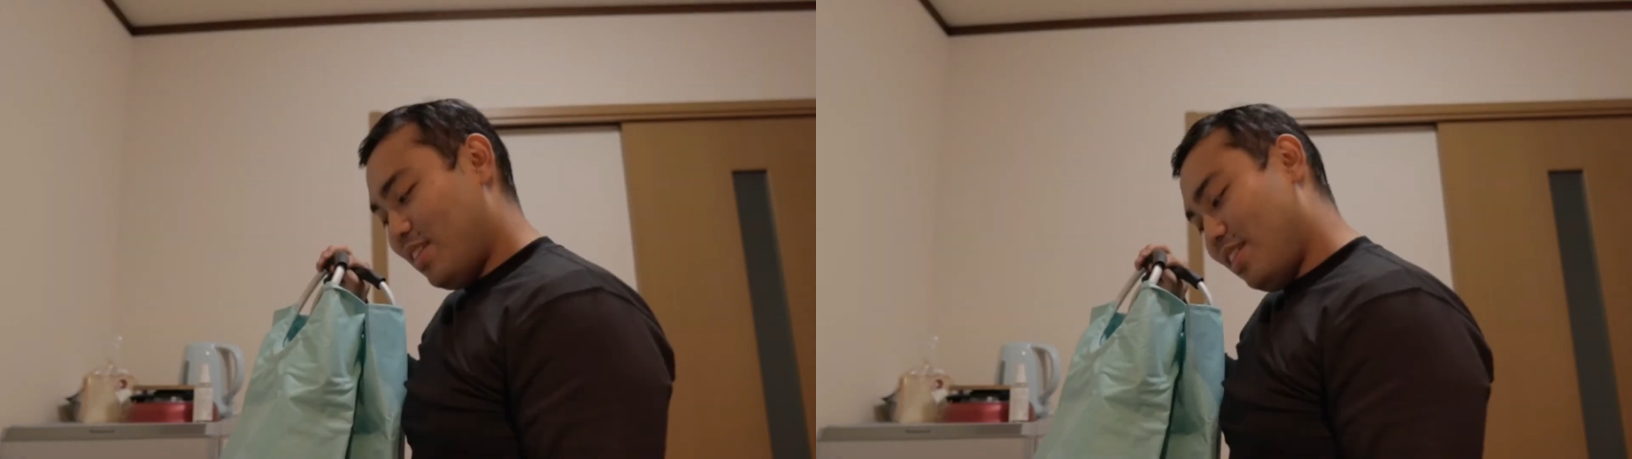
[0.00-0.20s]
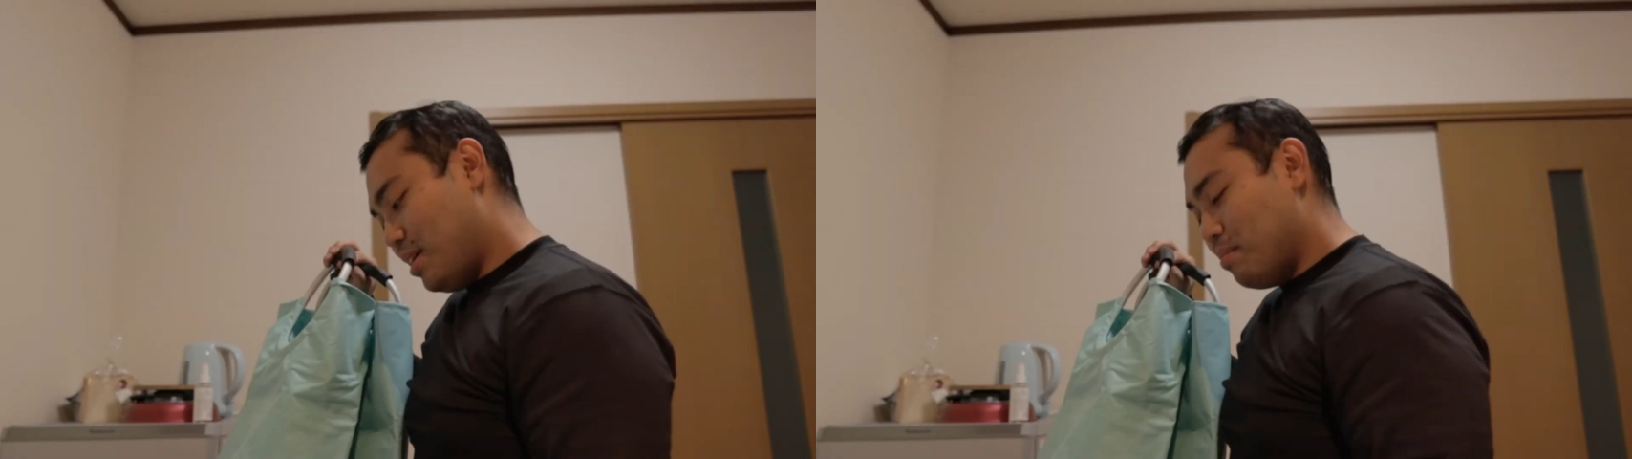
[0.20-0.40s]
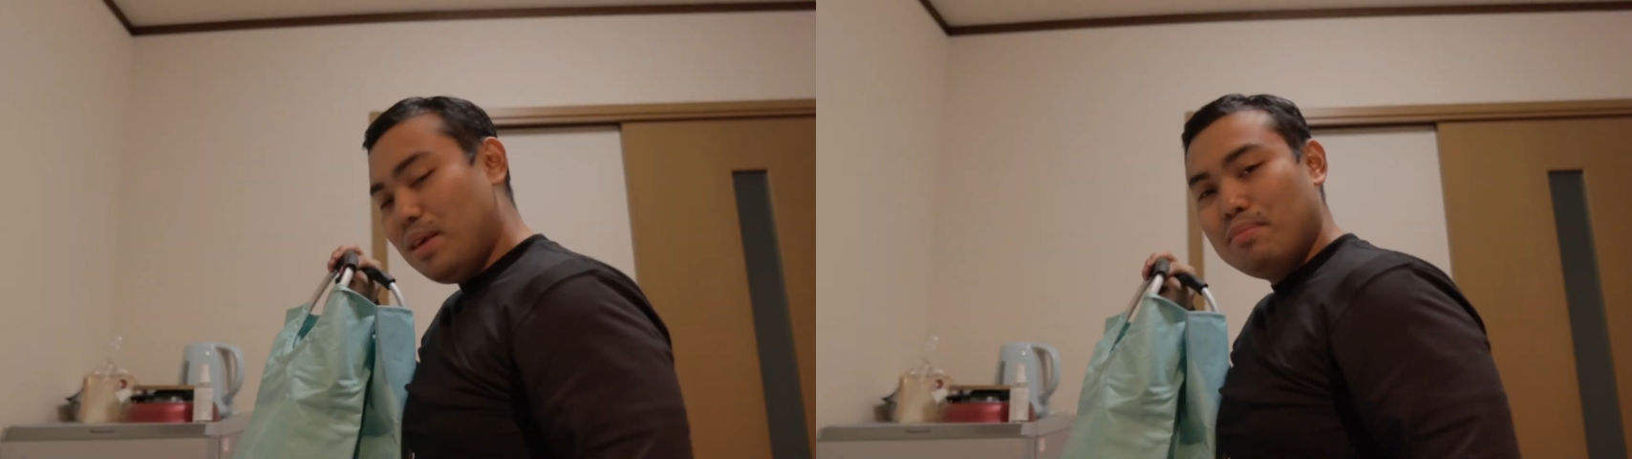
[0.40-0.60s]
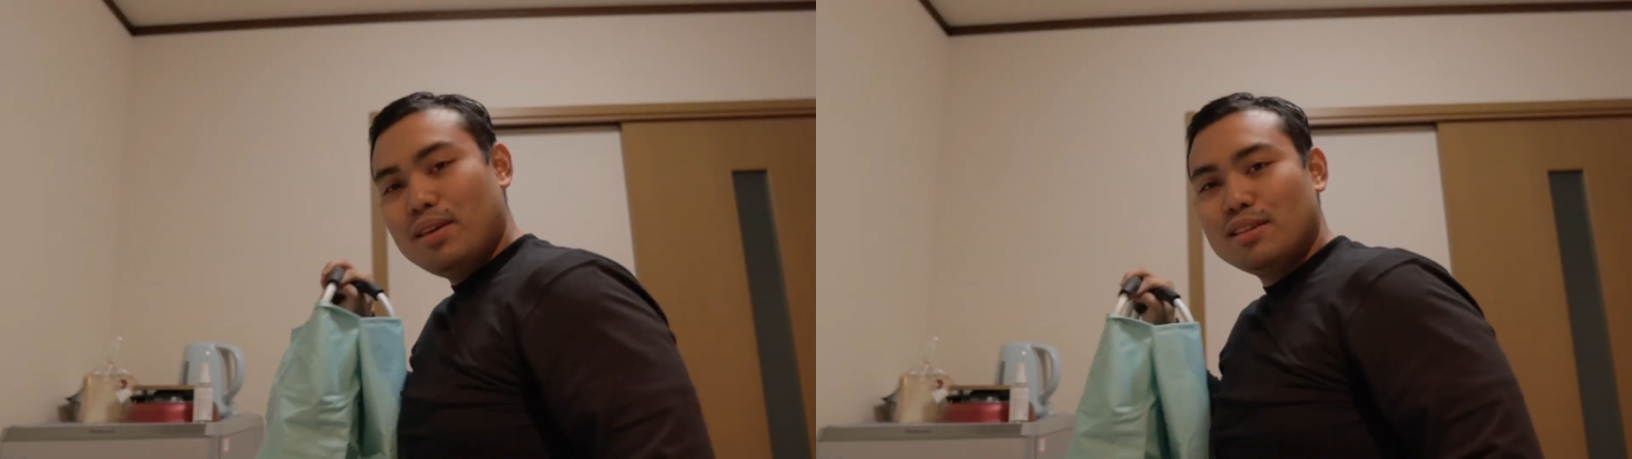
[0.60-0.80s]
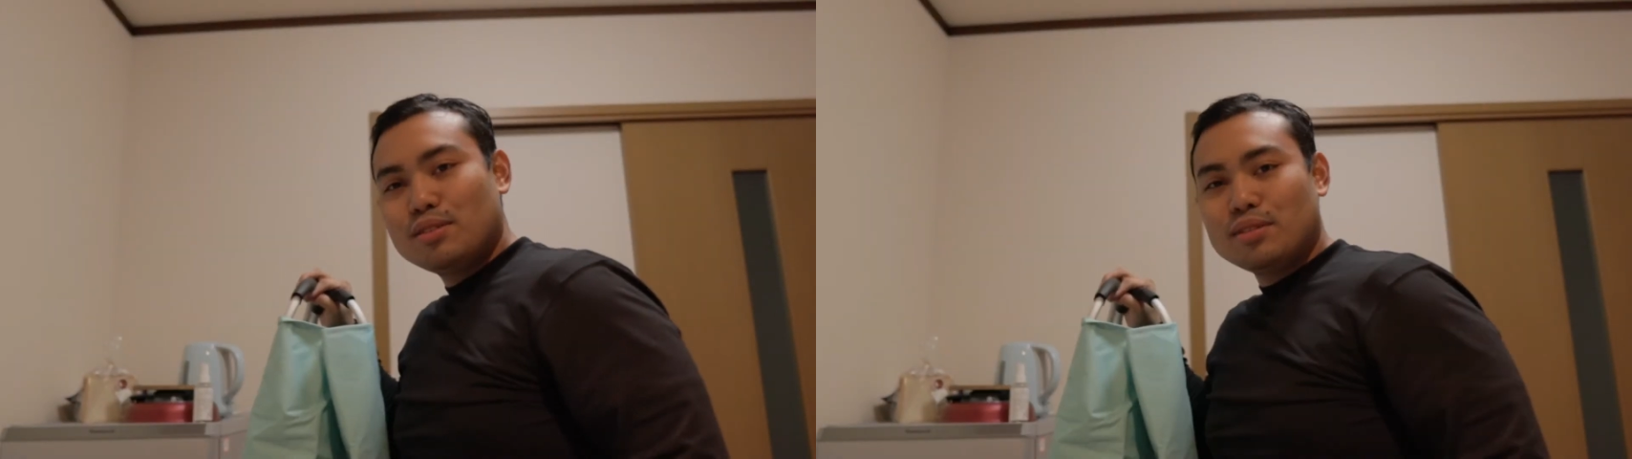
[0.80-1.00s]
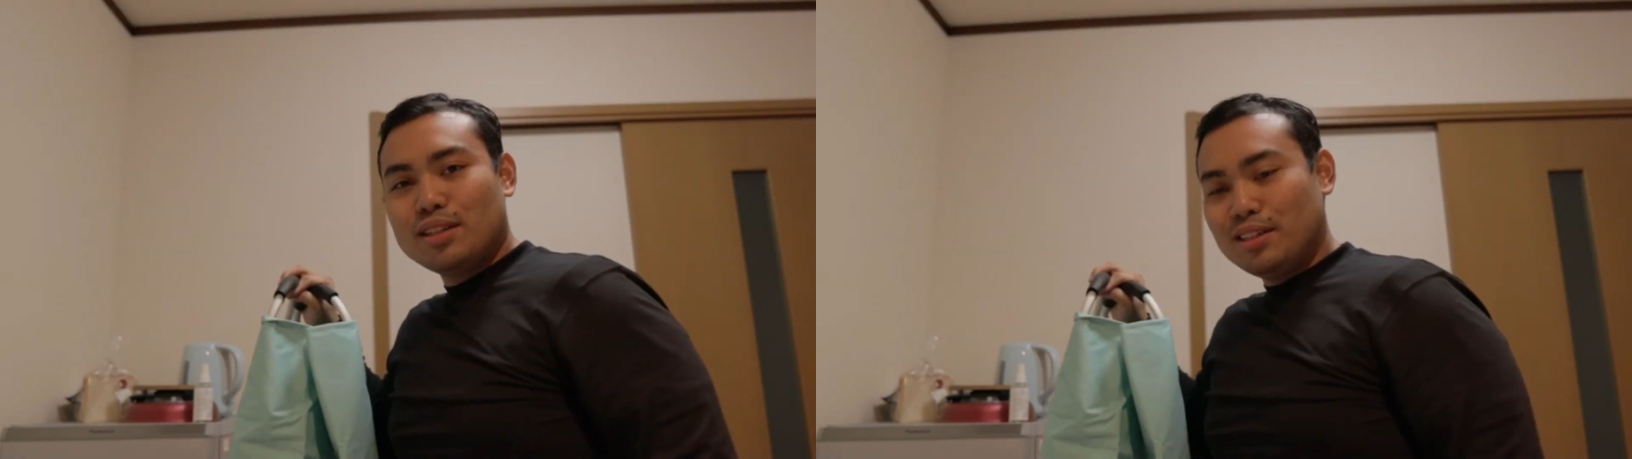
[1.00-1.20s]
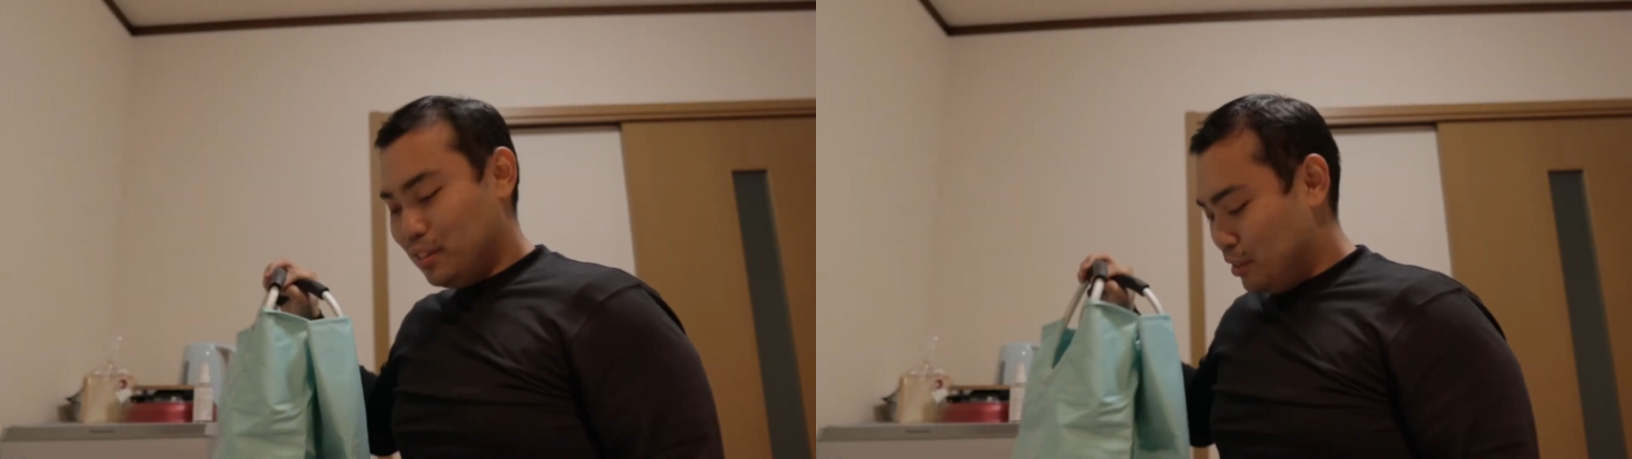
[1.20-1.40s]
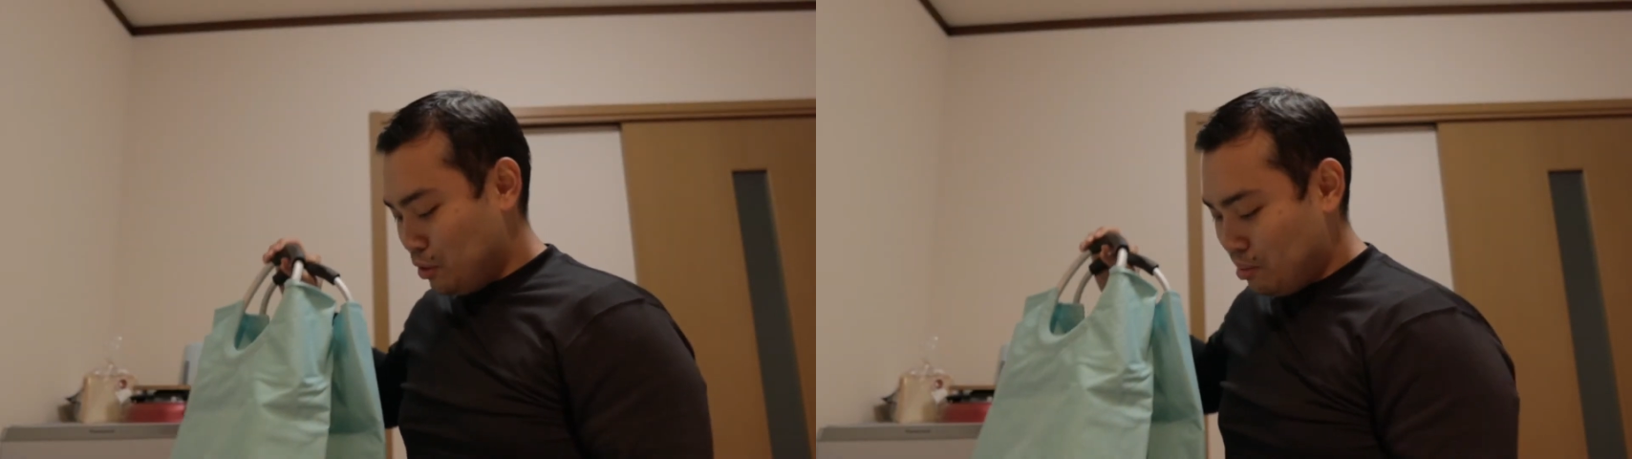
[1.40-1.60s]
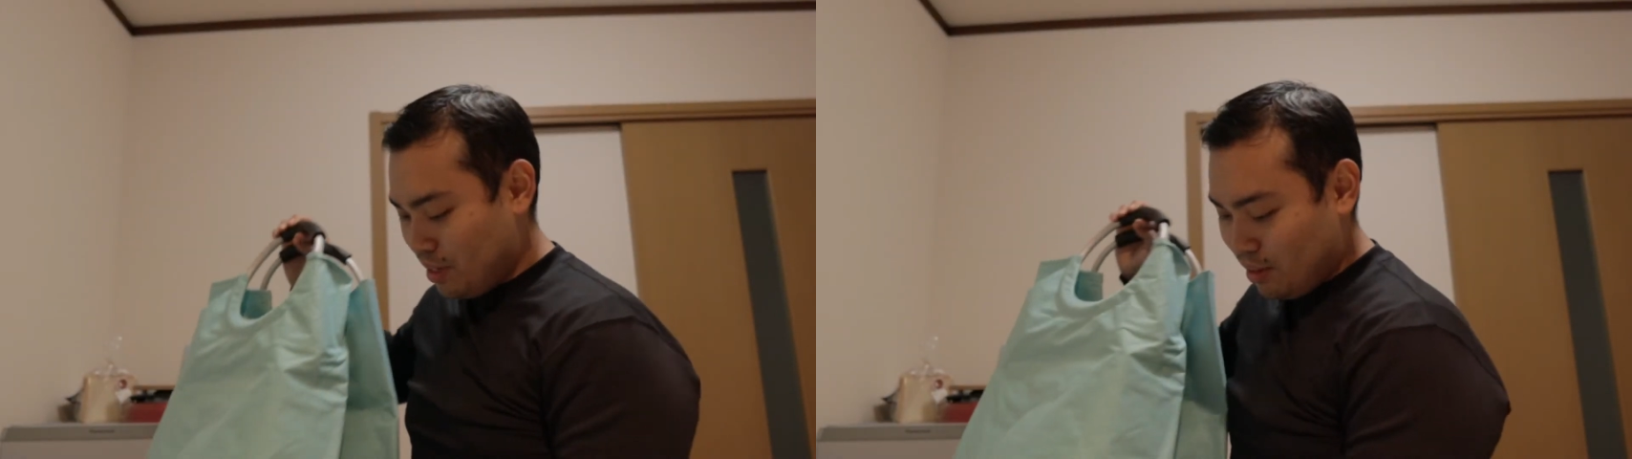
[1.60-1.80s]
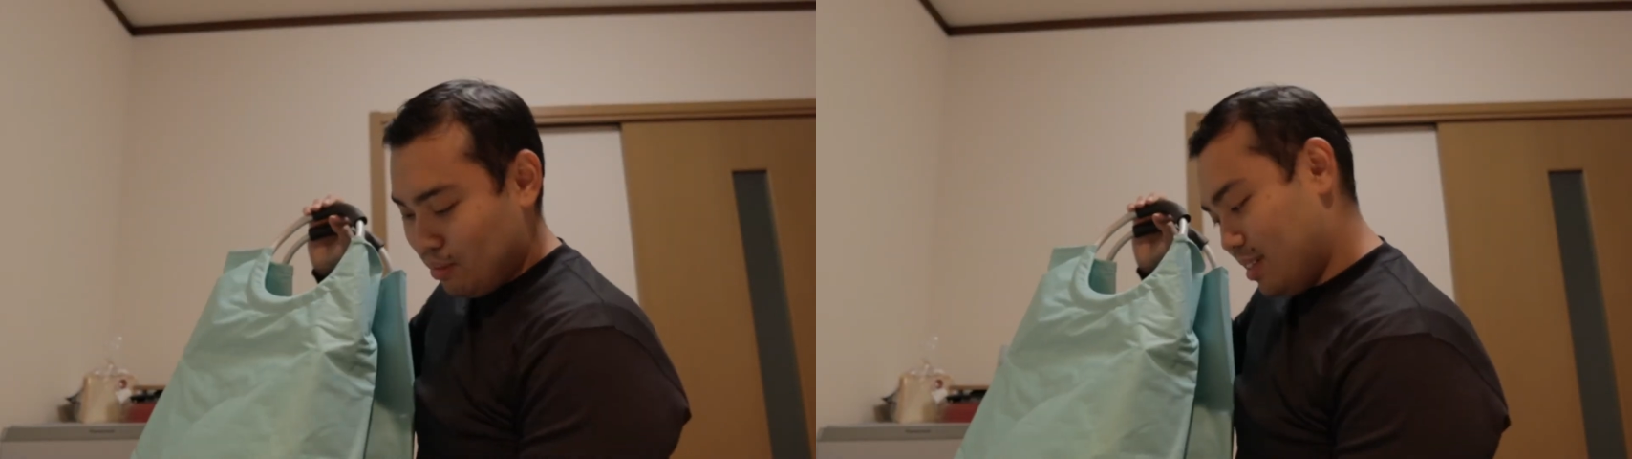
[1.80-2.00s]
thought maybe this was a little too big,